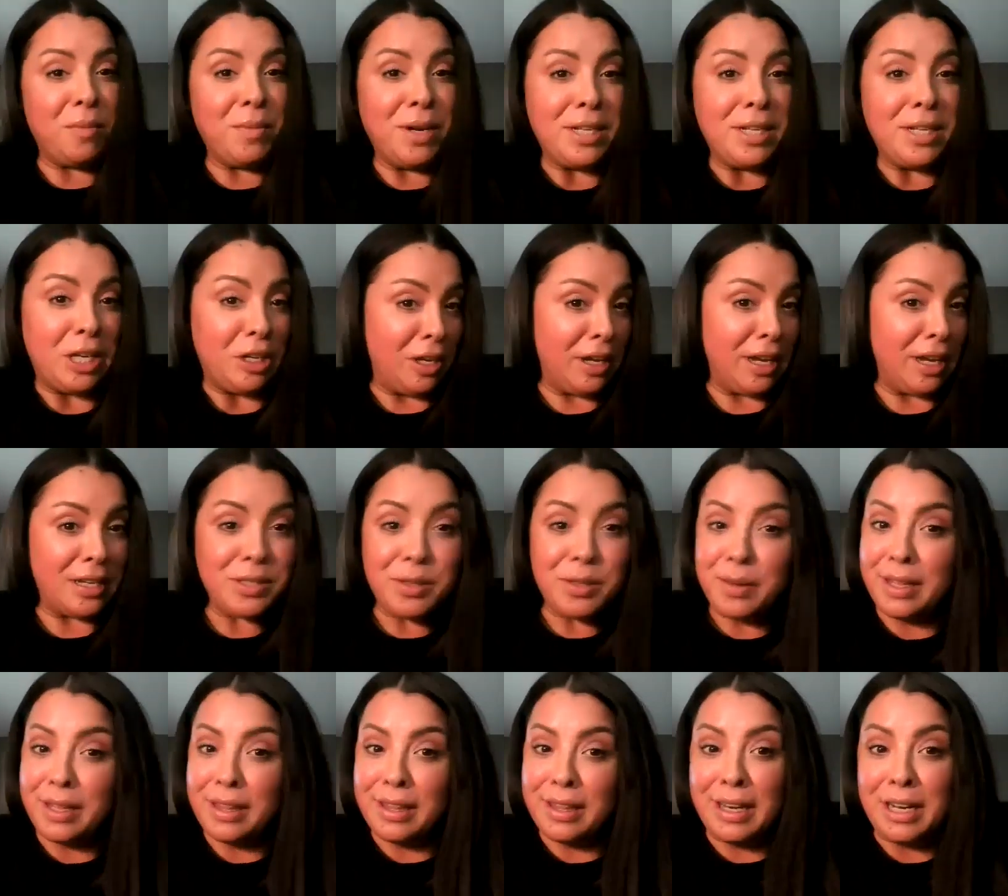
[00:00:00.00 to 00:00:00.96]
I'm going to tell you guys the
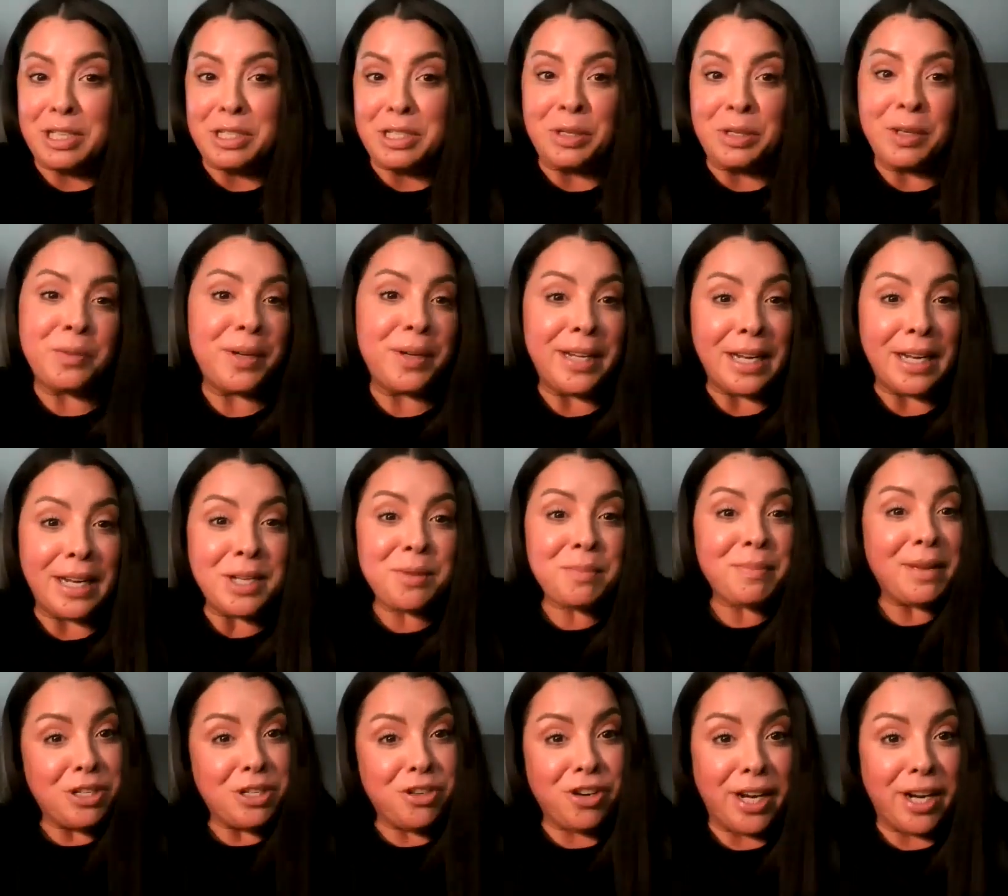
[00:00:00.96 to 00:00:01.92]
way that I do it when I do
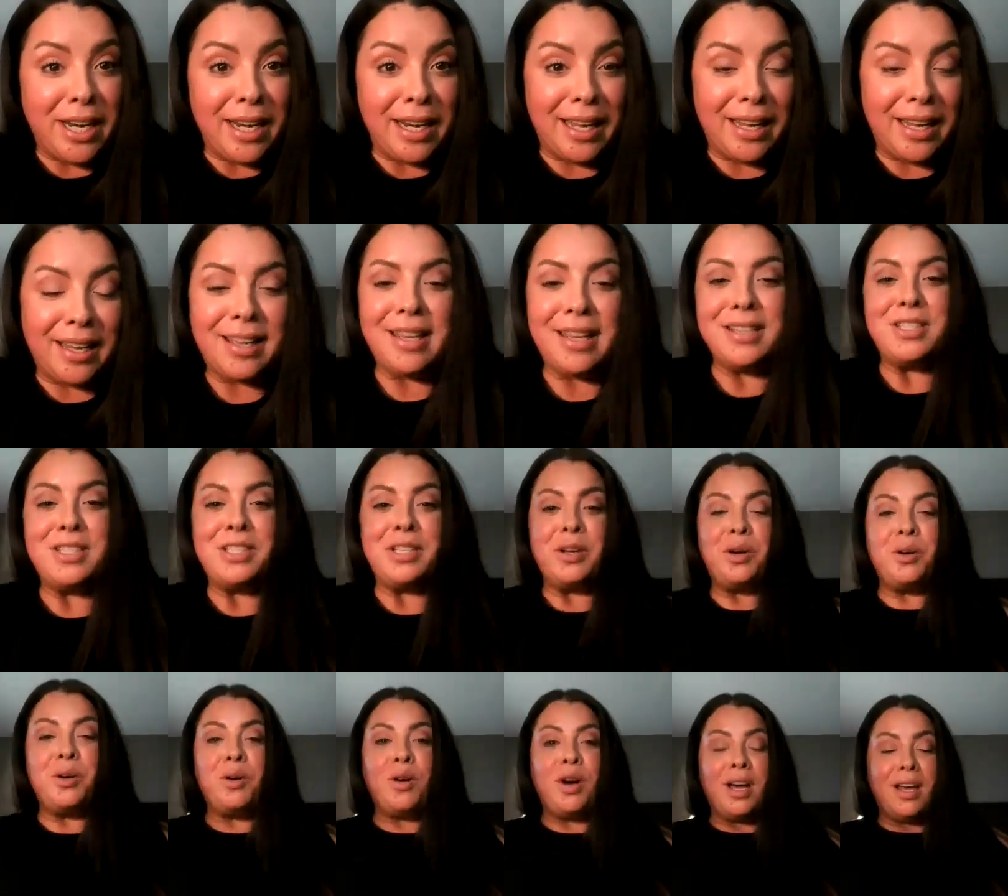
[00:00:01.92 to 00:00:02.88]
my training.
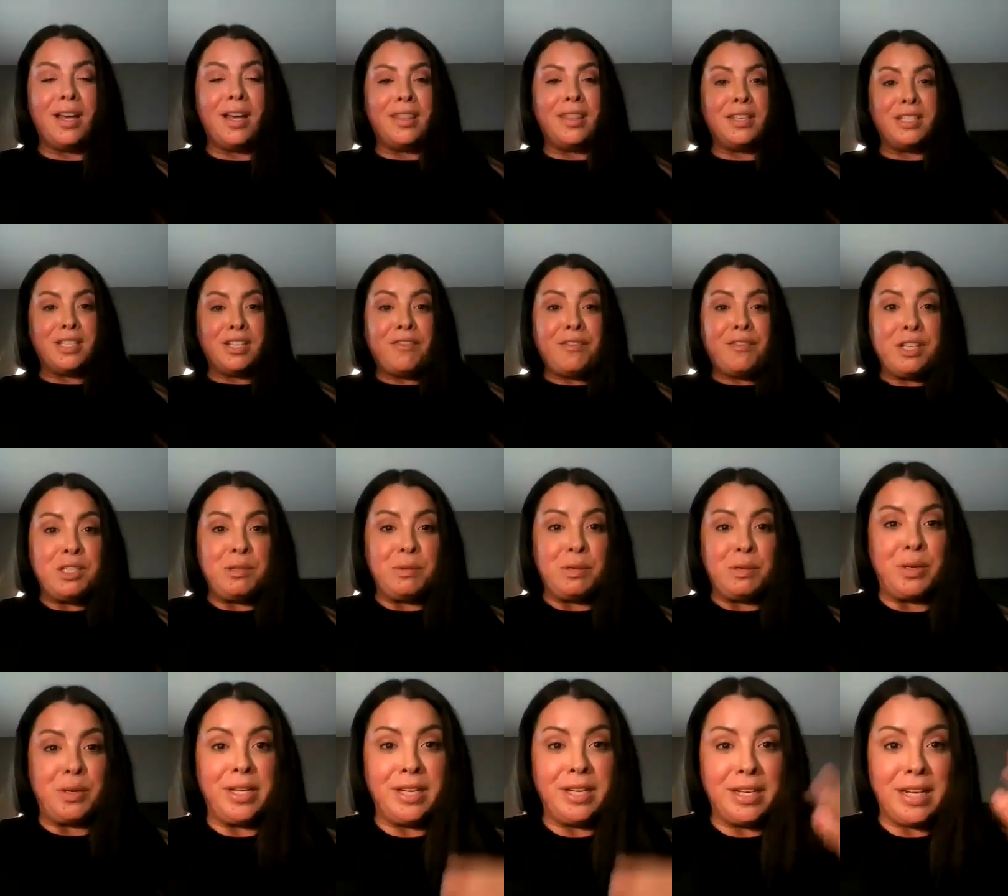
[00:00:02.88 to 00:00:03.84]
So the difference
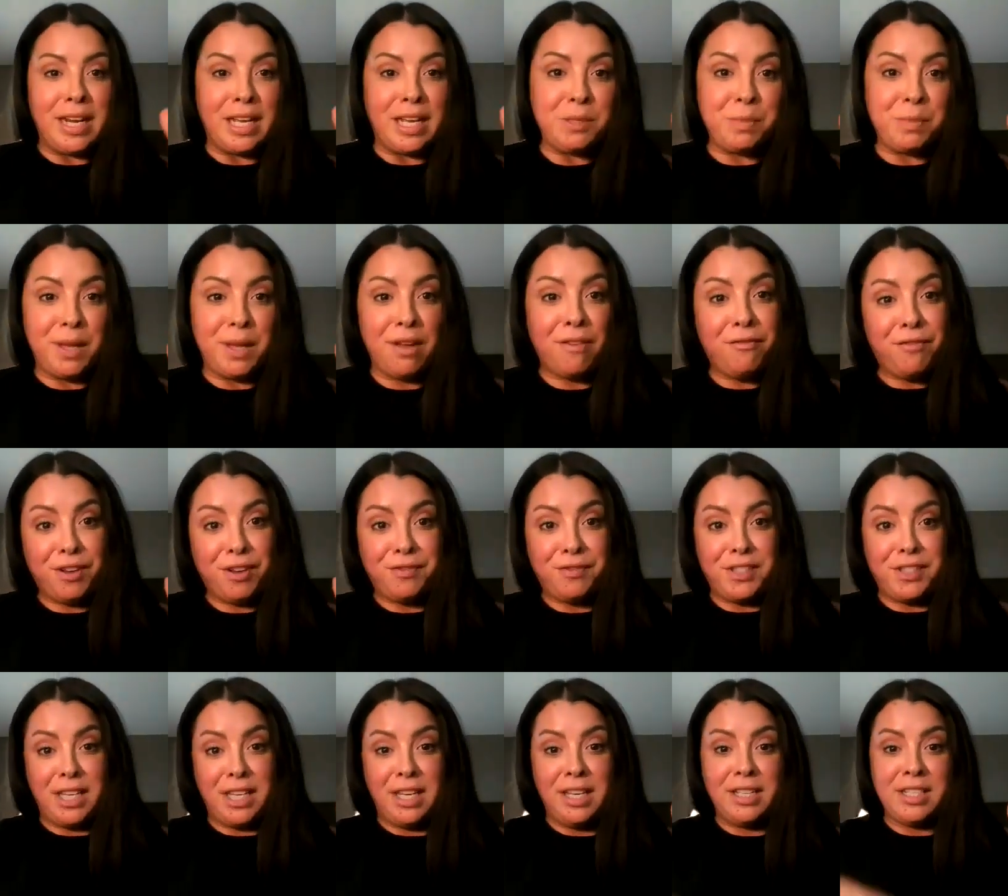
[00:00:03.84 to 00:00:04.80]
between an SPF
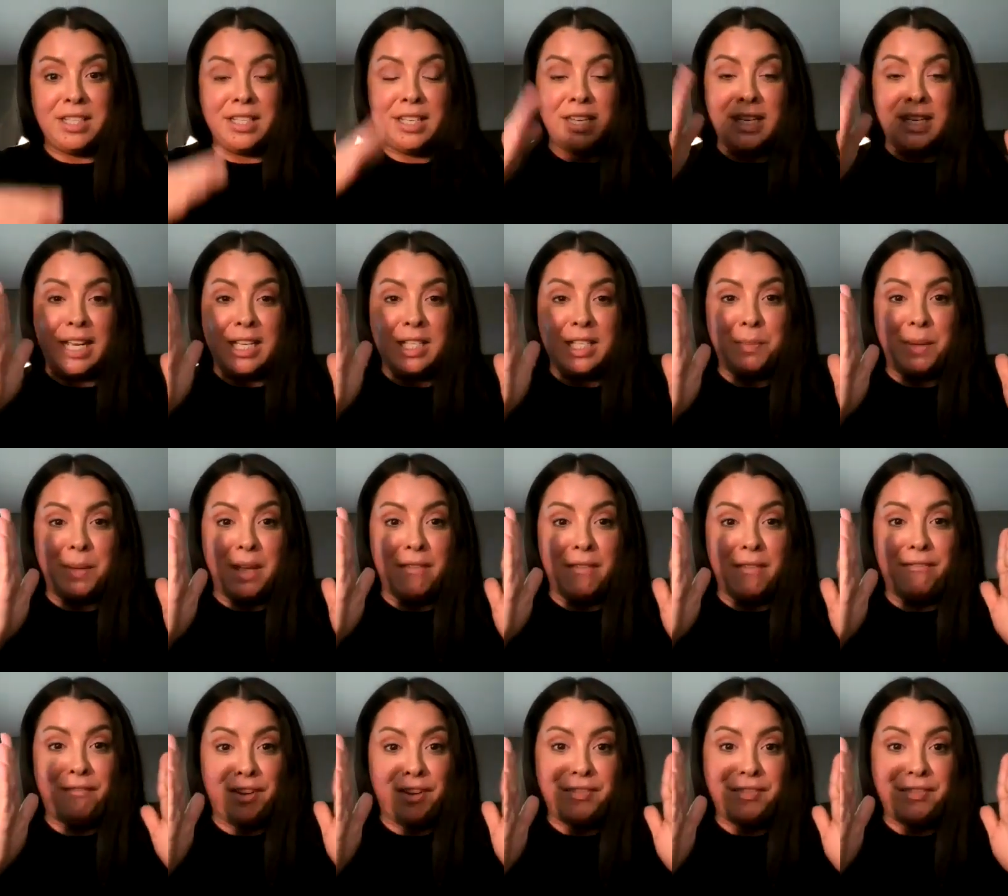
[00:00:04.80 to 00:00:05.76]
15 to an SPF
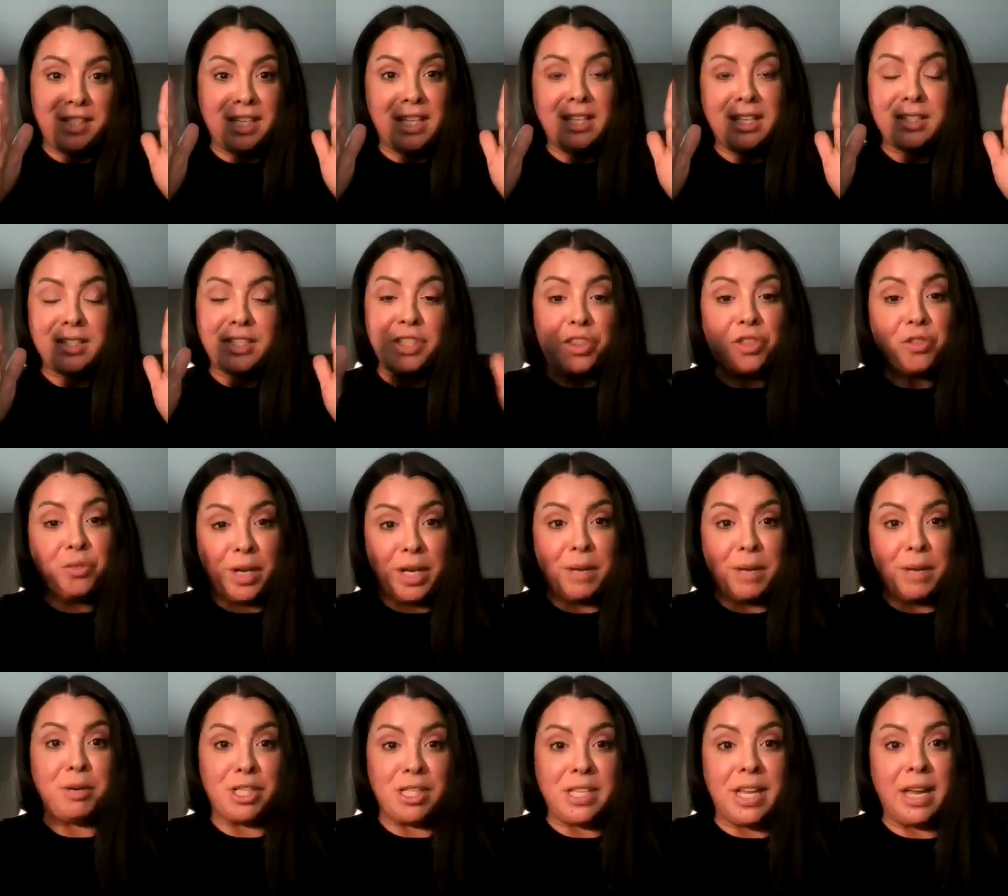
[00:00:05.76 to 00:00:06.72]
50 is
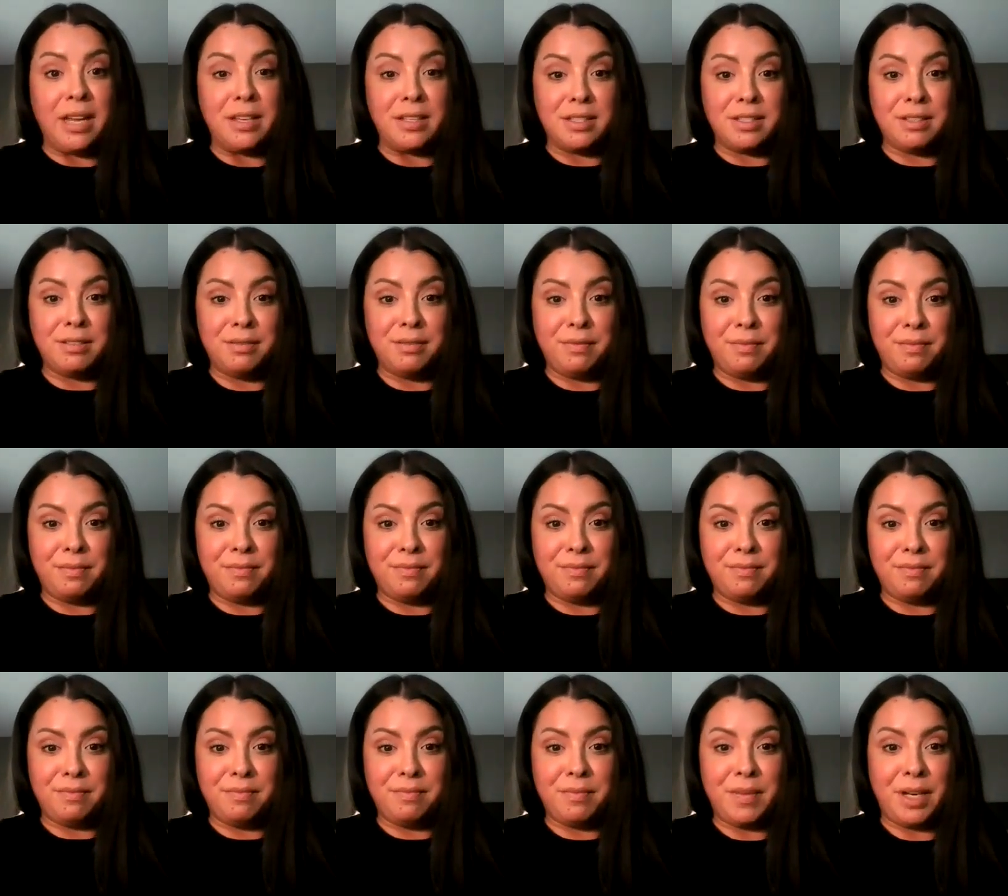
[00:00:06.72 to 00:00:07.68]
3%
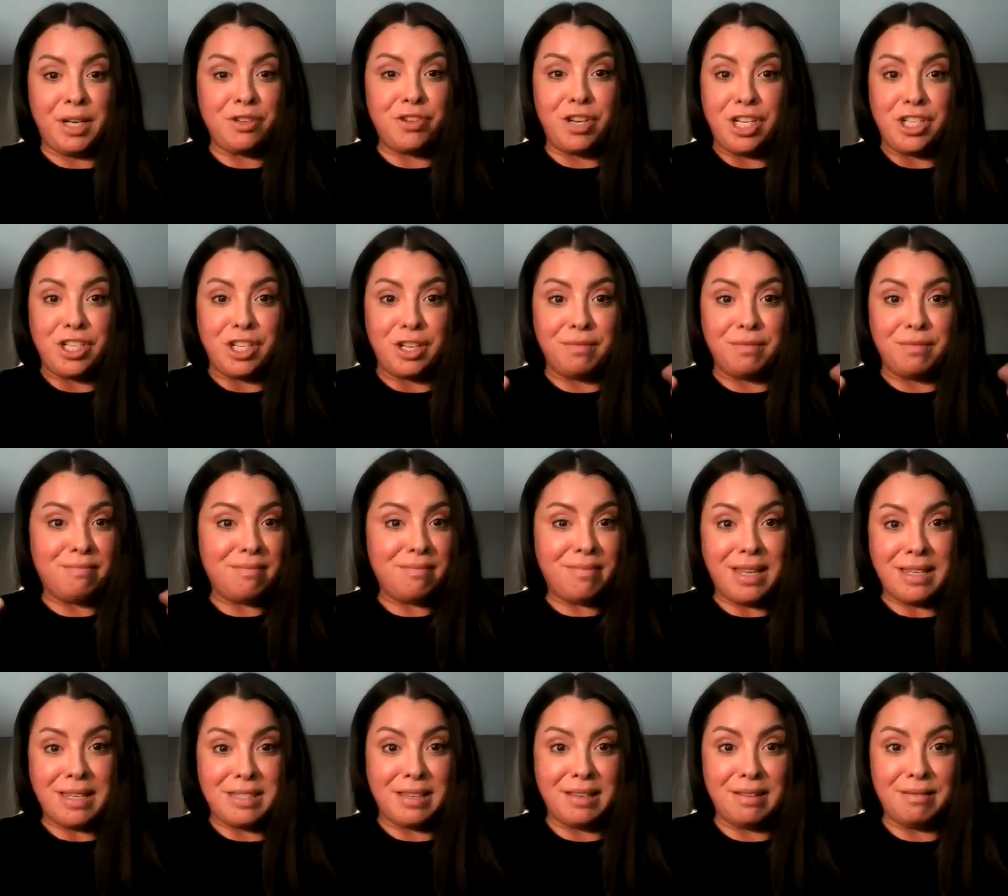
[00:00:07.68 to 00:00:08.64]
penetration.
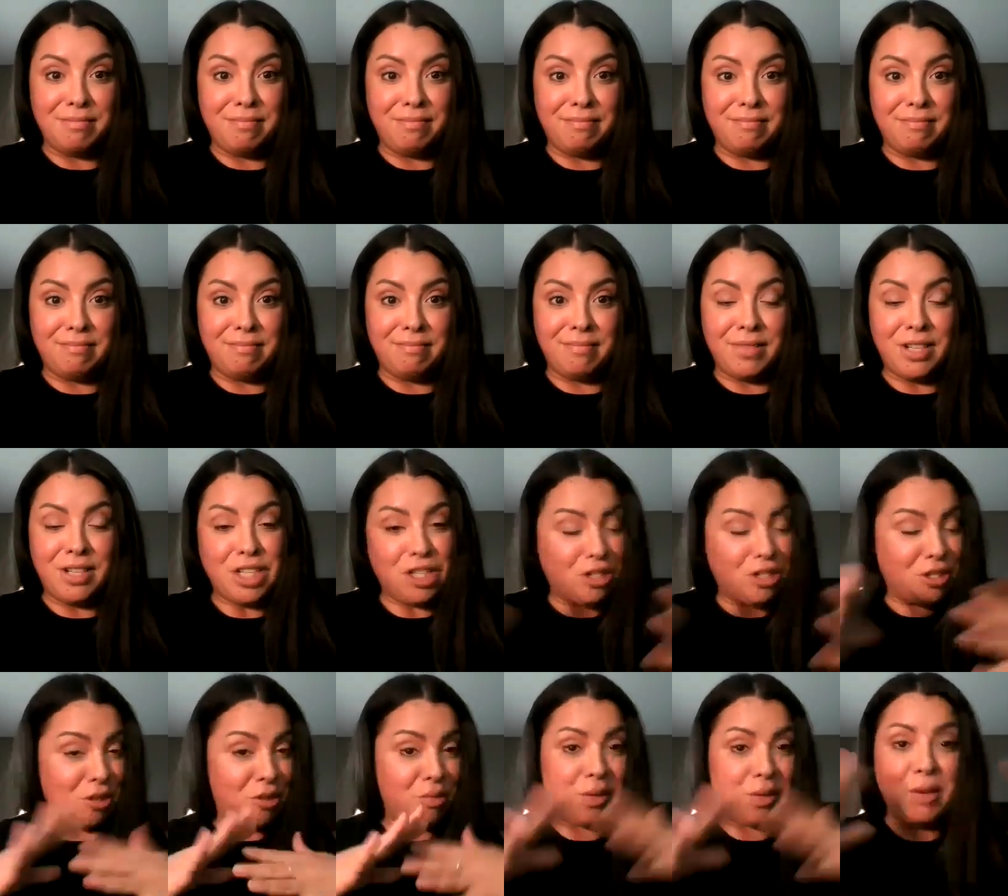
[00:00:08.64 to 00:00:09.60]
That's it,
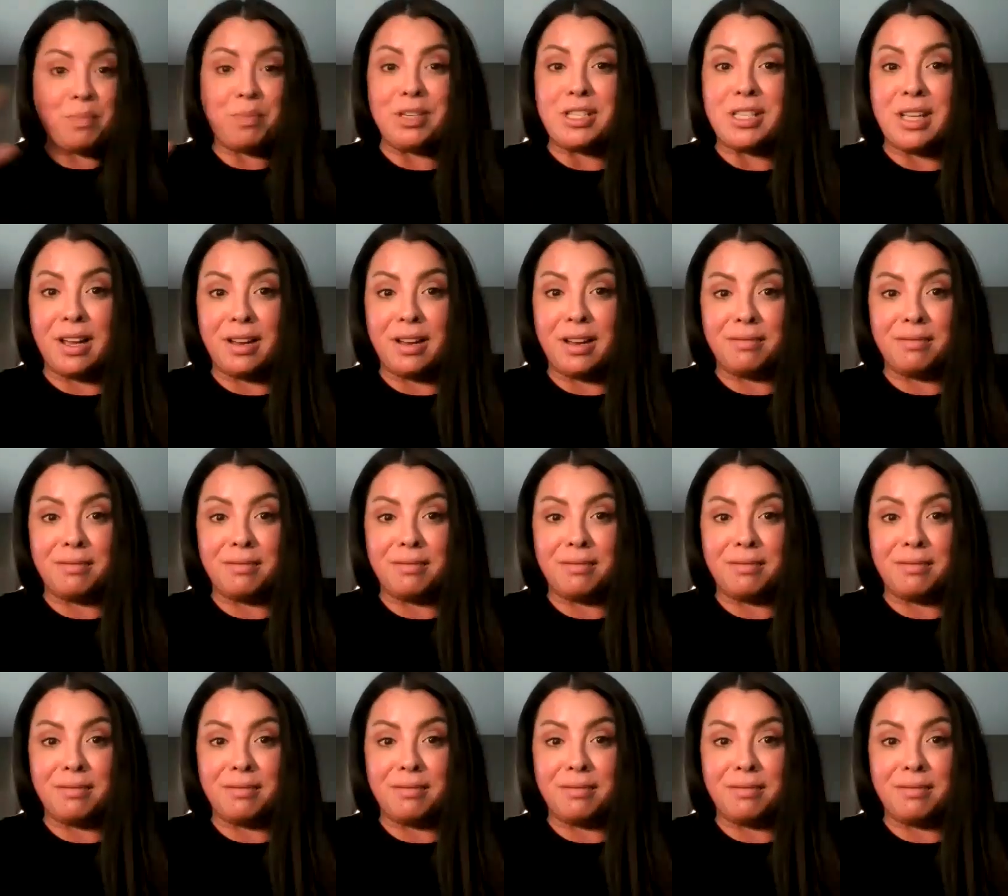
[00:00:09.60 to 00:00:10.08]
just 3%.